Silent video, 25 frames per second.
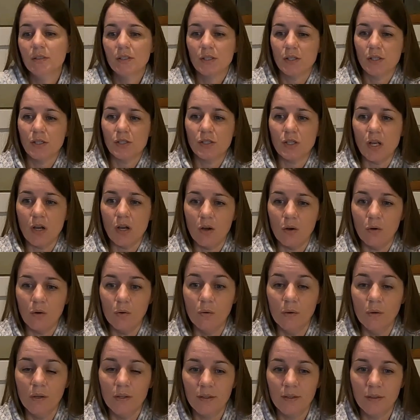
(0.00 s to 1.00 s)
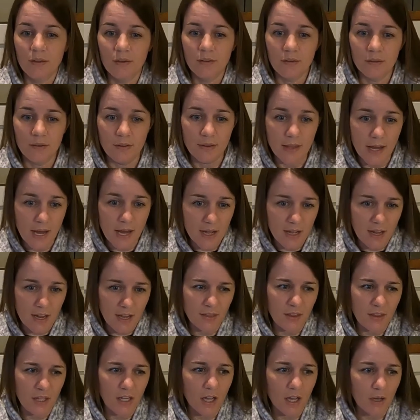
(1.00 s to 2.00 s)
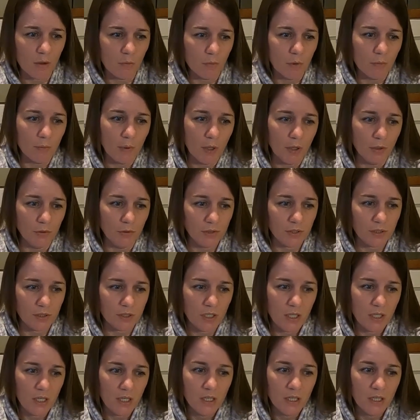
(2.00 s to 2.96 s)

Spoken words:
So that I think I will post